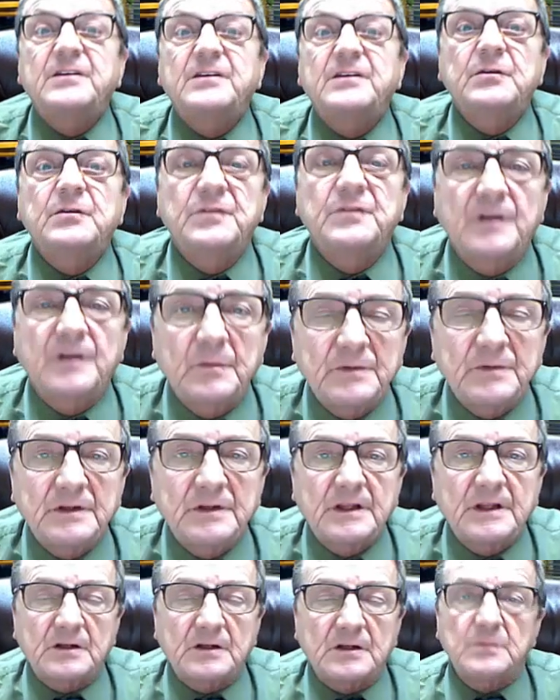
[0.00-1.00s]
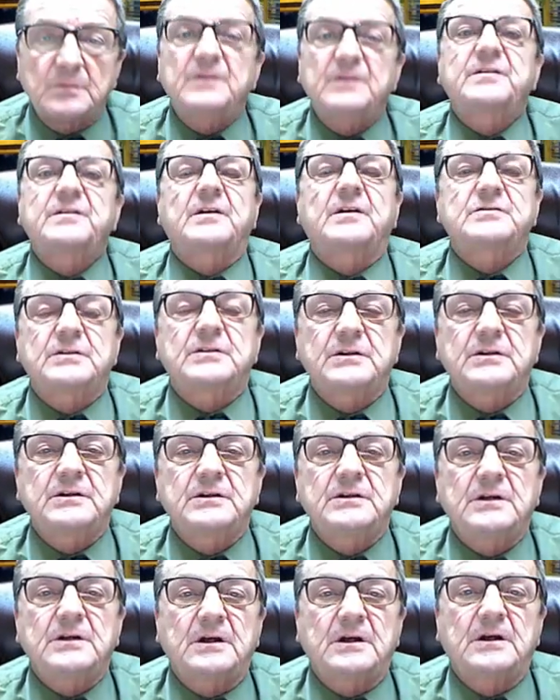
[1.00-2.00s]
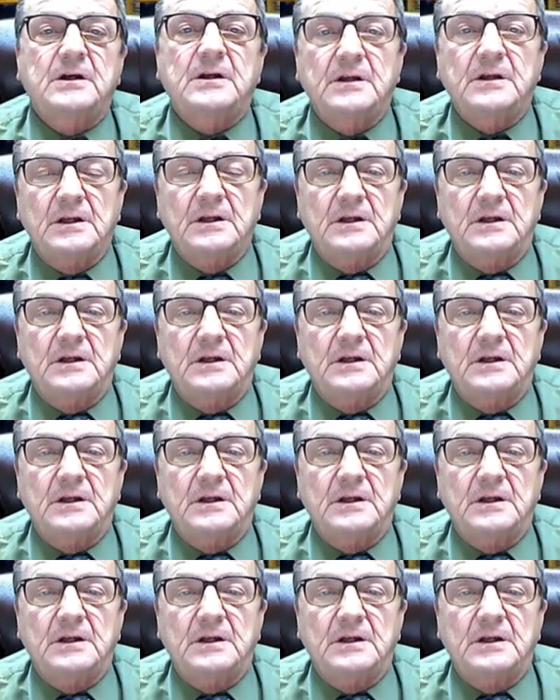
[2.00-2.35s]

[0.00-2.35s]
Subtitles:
to something that could be sexually a